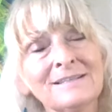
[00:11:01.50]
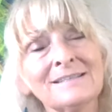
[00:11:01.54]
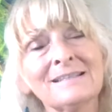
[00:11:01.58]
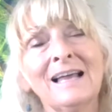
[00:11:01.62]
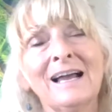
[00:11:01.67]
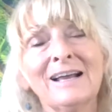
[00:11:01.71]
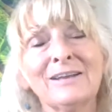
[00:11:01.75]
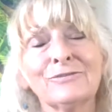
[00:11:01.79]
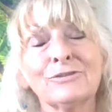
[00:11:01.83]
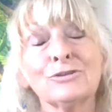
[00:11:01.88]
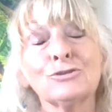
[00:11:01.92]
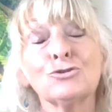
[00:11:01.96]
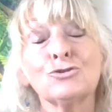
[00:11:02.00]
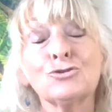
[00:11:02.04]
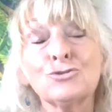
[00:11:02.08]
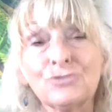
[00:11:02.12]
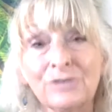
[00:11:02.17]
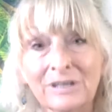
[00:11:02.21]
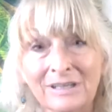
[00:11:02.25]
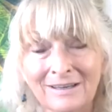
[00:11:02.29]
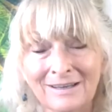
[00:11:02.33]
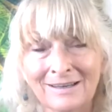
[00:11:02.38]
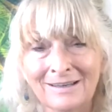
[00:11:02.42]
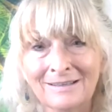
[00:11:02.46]
is like the
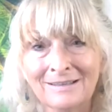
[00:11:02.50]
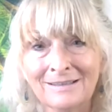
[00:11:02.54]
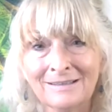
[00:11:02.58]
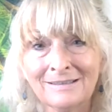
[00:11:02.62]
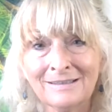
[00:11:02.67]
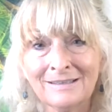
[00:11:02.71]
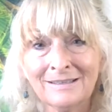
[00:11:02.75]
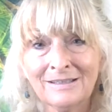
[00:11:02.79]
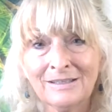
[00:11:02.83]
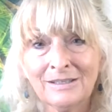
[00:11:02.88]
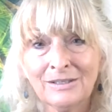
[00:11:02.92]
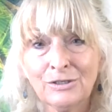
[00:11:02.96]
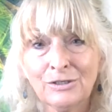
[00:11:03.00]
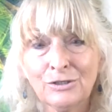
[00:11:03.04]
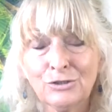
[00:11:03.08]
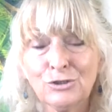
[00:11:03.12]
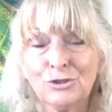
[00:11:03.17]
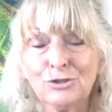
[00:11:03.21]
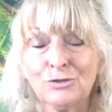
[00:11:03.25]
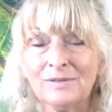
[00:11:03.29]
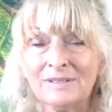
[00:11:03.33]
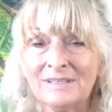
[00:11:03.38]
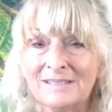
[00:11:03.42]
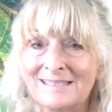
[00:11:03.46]
trigger
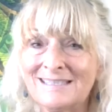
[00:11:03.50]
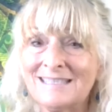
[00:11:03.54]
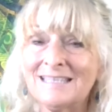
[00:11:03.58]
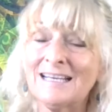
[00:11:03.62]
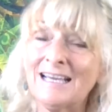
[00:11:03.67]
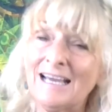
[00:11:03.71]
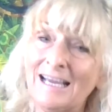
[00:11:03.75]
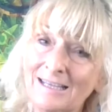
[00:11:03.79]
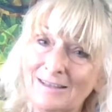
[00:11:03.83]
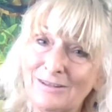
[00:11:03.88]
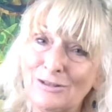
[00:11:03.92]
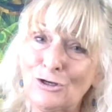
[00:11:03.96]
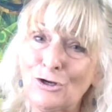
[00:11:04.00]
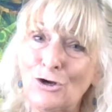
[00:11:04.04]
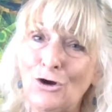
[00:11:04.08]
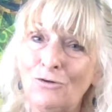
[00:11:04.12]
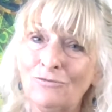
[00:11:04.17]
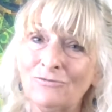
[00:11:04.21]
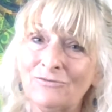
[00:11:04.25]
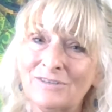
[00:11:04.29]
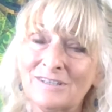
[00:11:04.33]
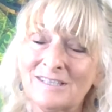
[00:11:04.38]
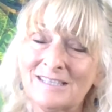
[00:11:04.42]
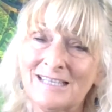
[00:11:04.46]
to instigate the
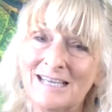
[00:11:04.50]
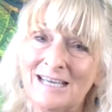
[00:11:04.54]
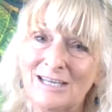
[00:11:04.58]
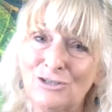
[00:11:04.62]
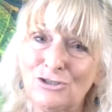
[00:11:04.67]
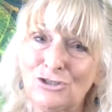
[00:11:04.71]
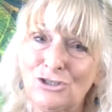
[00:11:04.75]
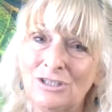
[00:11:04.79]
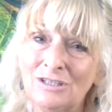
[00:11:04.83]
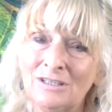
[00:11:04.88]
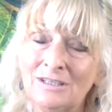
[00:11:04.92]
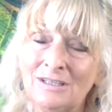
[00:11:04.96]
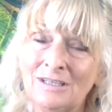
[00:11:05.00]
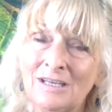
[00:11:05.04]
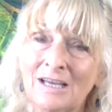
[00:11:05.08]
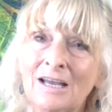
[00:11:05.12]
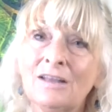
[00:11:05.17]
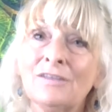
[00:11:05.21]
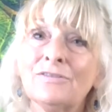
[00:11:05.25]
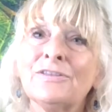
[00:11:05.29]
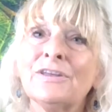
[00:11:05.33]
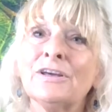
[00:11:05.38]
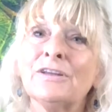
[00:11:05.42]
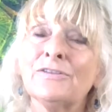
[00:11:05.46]
conversation
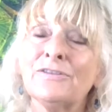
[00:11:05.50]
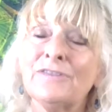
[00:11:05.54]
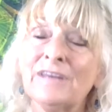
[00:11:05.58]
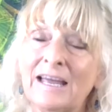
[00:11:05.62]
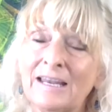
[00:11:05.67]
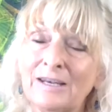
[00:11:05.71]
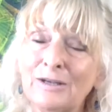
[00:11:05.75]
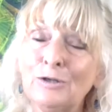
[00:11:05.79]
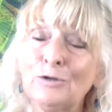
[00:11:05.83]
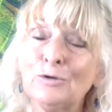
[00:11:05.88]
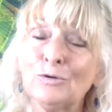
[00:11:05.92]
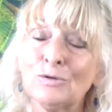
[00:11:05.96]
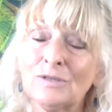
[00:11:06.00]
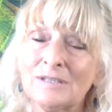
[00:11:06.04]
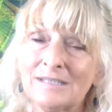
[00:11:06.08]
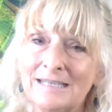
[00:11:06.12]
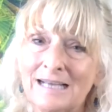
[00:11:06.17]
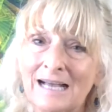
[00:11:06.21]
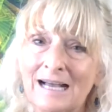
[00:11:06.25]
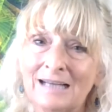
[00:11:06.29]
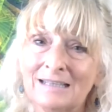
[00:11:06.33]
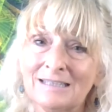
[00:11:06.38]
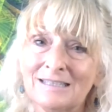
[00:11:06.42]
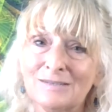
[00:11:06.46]
that then looks
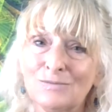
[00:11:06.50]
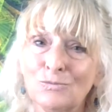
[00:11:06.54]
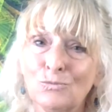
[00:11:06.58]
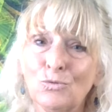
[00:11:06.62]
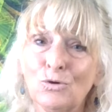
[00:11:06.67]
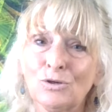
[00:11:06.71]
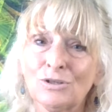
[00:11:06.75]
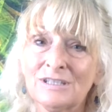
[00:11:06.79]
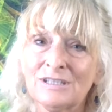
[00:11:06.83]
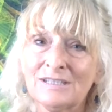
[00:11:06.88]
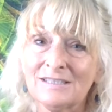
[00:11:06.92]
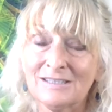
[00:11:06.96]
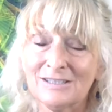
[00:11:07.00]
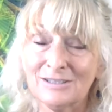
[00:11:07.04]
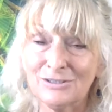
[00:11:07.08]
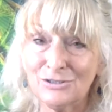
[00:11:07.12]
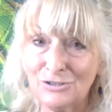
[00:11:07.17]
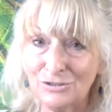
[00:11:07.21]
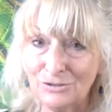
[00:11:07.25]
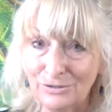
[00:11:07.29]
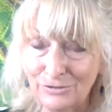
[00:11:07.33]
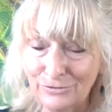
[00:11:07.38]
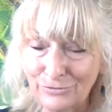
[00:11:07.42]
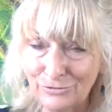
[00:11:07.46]
at what is the
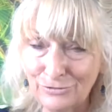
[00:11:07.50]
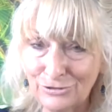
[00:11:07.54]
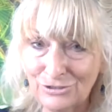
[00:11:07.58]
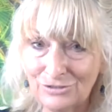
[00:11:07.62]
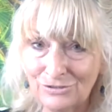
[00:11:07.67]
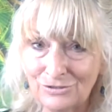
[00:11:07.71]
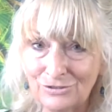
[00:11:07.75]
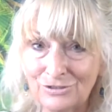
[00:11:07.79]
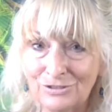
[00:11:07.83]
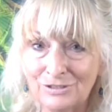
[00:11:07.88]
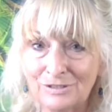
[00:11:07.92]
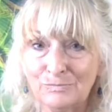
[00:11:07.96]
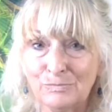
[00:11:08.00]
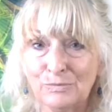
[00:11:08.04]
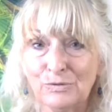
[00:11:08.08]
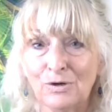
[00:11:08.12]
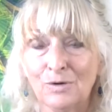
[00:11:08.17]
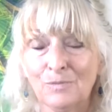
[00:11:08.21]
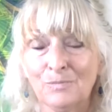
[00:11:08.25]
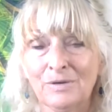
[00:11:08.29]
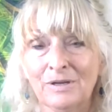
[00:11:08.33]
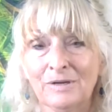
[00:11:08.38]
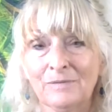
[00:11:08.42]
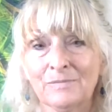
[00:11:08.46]
solution to the
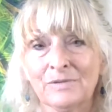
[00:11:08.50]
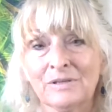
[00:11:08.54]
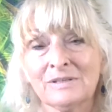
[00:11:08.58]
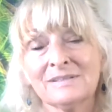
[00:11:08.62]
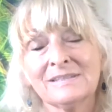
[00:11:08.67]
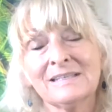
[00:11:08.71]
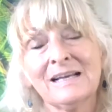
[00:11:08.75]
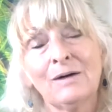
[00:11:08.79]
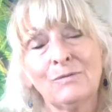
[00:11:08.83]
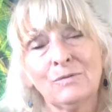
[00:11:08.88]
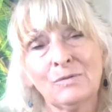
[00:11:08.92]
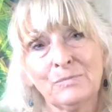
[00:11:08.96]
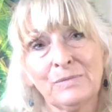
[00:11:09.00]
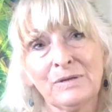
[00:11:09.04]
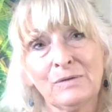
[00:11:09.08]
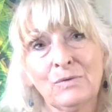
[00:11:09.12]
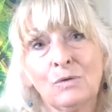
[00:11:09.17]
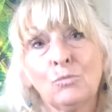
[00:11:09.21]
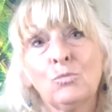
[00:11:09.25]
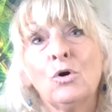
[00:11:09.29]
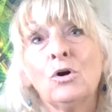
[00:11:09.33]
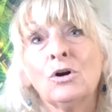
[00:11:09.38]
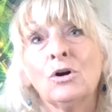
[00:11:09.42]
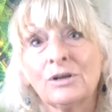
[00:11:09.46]
problem, because that would be,
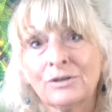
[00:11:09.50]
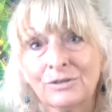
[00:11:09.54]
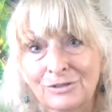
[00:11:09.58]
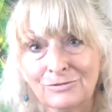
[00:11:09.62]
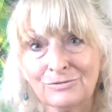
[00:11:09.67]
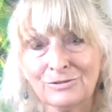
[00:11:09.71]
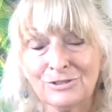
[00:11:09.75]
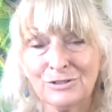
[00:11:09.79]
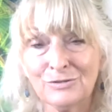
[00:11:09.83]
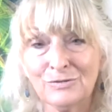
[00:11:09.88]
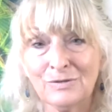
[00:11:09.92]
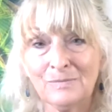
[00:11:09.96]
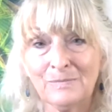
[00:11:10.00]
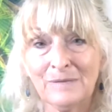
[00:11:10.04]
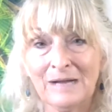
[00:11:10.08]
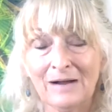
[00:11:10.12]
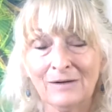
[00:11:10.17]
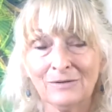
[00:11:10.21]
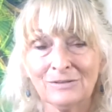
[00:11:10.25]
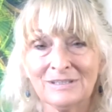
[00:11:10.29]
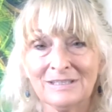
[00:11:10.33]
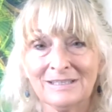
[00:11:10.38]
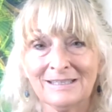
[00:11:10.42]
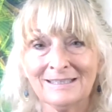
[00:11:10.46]
well, what can you do
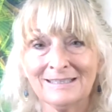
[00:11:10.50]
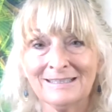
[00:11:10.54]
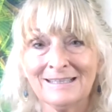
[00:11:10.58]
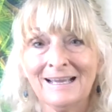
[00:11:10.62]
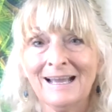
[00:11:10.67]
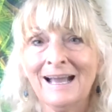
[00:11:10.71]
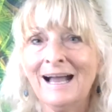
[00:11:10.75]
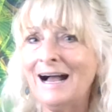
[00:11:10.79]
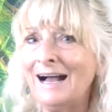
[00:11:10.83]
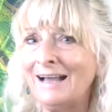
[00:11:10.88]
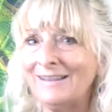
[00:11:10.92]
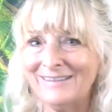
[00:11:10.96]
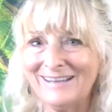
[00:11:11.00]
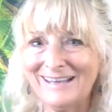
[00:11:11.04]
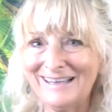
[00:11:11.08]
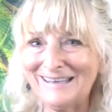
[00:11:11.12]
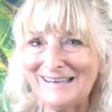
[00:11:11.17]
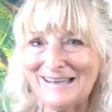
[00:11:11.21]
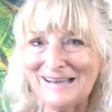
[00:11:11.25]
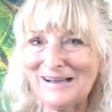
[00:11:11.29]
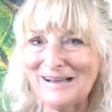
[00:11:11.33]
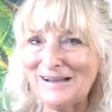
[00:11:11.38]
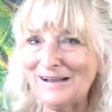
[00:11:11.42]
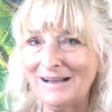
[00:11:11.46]
about it? And
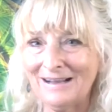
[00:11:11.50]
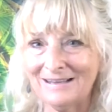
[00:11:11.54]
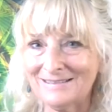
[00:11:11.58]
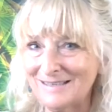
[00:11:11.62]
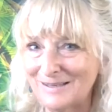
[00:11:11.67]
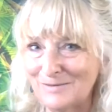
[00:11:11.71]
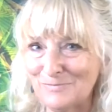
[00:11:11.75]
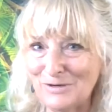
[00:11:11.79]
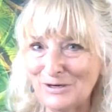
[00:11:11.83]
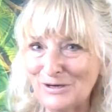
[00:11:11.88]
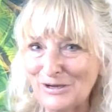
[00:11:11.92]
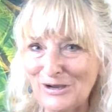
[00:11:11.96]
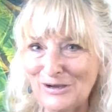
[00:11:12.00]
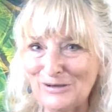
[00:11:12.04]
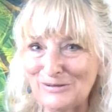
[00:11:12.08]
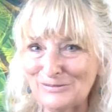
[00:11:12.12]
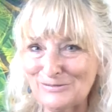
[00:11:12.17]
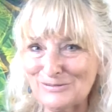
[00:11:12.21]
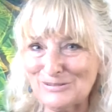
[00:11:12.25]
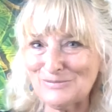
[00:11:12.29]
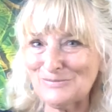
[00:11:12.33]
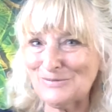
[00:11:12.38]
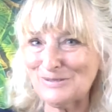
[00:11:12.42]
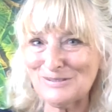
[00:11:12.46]
then, as I'm a
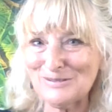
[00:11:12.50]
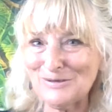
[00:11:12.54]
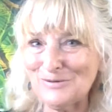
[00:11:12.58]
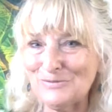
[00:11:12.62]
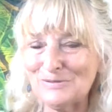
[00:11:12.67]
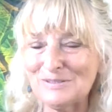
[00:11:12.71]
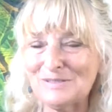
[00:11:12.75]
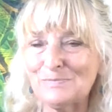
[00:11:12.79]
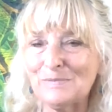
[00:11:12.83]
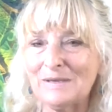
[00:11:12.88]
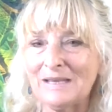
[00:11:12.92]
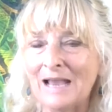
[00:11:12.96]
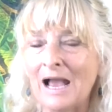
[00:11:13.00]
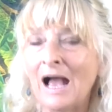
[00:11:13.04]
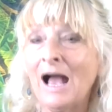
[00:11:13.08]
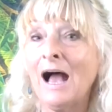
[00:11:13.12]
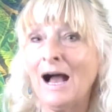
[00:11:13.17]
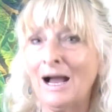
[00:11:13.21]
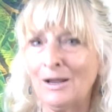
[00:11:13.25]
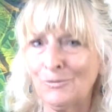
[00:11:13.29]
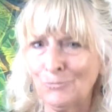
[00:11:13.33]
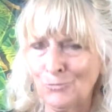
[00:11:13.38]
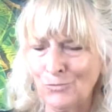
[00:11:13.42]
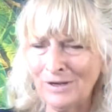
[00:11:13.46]
coach, it would always be,
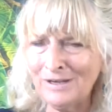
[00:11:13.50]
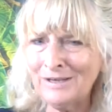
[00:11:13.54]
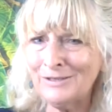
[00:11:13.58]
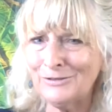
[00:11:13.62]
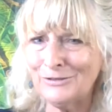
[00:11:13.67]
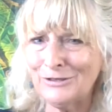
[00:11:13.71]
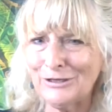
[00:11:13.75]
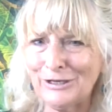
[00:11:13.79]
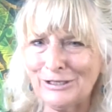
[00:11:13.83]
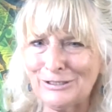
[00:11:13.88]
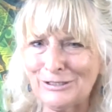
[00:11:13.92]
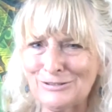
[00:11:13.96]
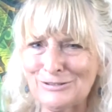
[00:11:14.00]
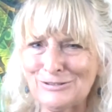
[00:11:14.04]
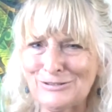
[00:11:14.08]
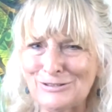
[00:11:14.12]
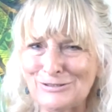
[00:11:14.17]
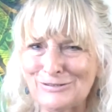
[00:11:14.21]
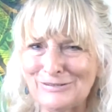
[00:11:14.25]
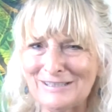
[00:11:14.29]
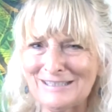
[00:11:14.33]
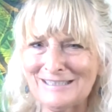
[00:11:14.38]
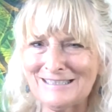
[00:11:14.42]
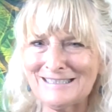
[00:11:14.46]
and when are you going to
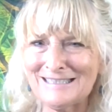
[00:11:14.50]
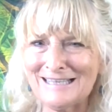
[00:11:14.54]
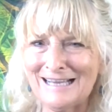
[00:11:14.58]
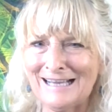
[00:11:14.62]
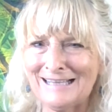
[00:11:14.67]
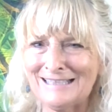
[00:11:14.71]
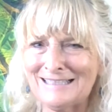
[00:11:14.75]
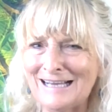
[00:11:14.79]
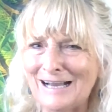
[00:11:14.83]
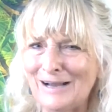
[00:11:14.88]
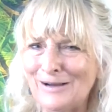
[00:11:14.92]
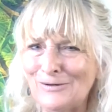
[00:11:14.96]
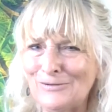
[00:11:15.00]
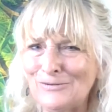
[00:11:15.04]
do it? And